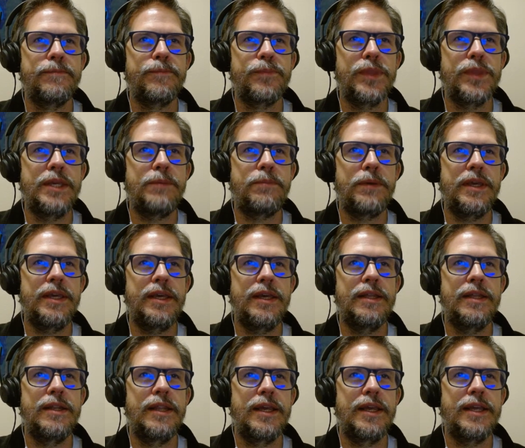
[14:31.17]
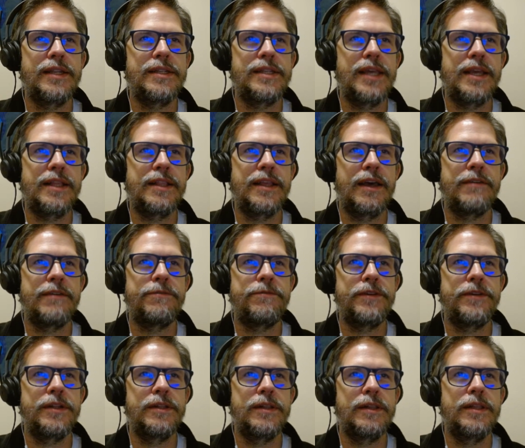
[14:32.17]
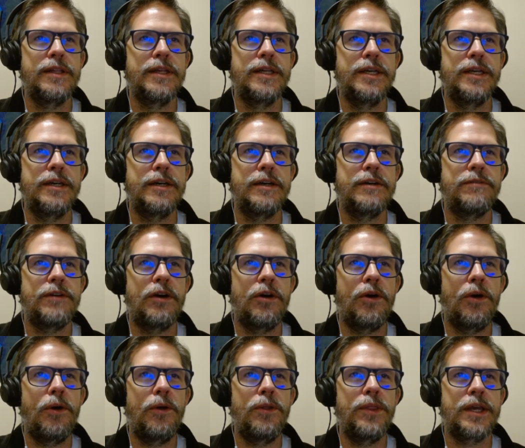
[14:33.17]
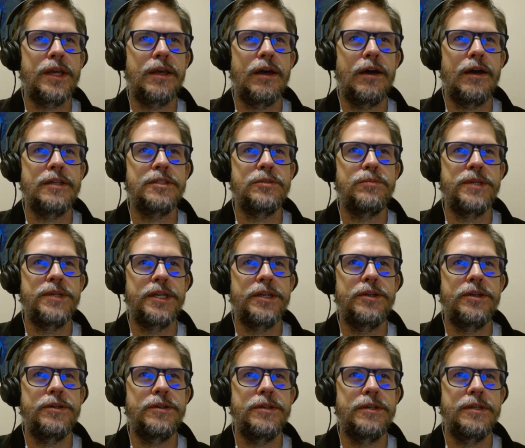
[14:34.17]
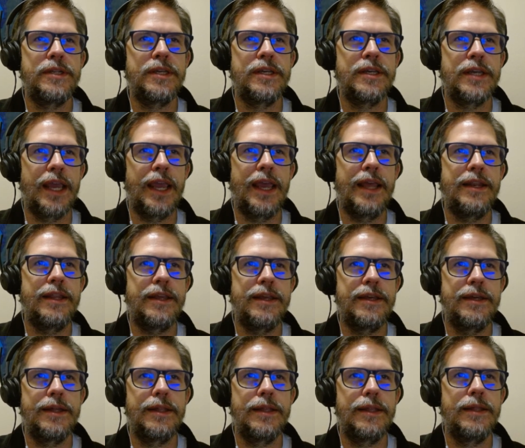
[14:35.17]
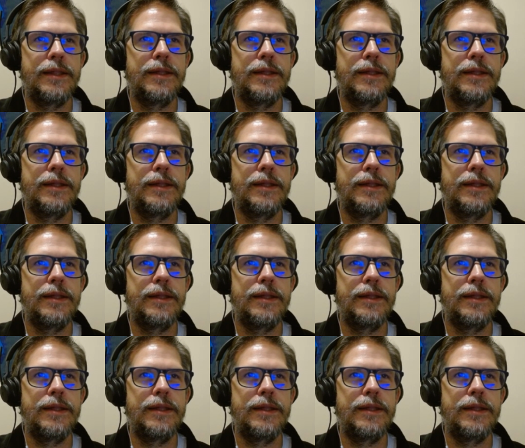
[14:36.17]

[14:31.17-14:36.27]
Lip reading: and take thy fill of all the cosmic good and ill.